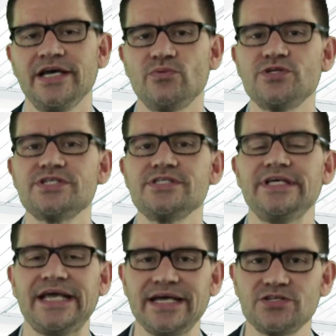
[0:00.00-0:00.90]
and which is
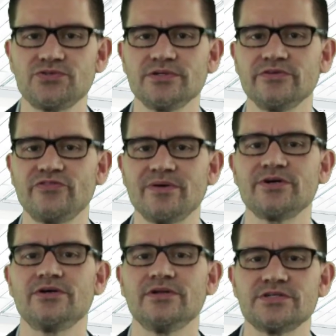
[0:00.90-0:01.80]
the actual
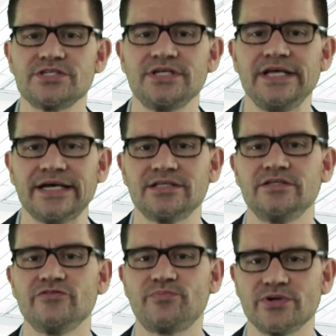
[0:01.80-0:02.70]
pharmacologically
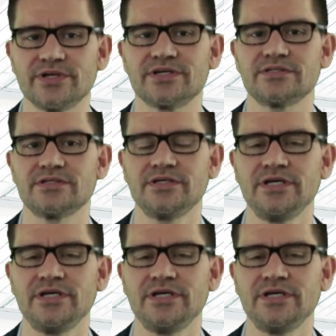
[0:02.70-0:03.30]
active product.